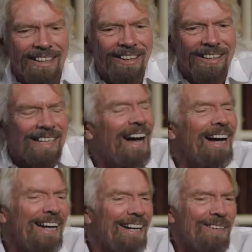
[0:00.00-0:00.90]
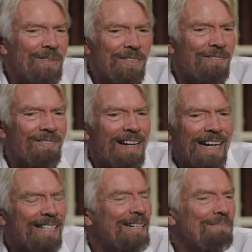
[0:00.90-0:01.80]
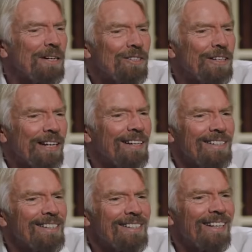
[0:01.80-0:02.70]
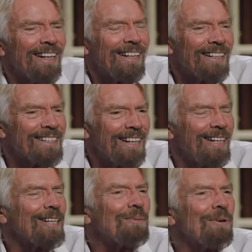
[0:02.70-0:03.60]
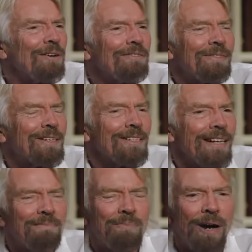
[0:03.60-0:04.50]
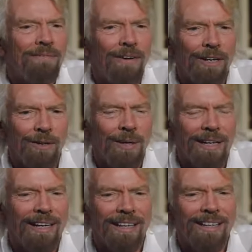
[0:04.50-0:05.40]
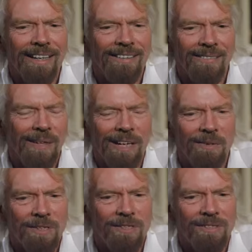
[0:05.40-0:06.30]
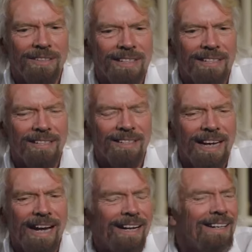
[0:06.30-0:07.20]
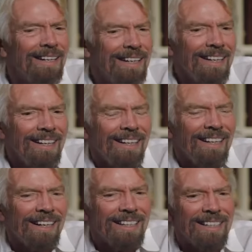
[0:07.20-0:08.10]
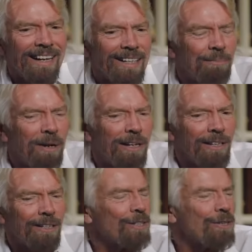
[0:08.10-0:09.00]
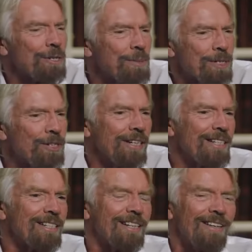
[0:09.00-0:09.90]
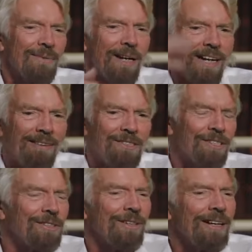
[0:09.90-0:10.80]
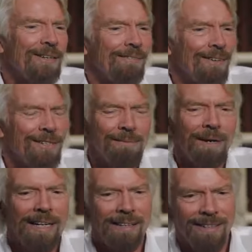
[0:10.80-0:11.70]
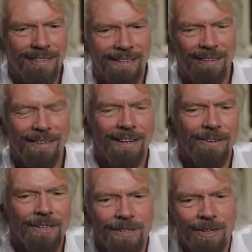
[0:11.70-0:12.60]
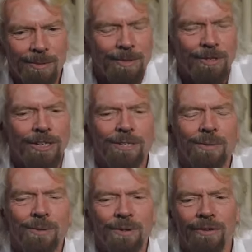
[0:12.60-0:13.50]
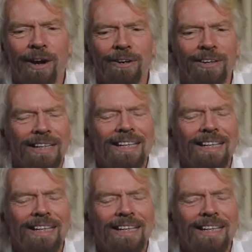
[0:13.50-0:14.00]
9, I was collecting budgerigars and selling them off because they bred very quickly. And then when I was 10, I decided to plant lots of Christmas trees so that when I left school, I would have lots of money because the Christmas trees would all grow.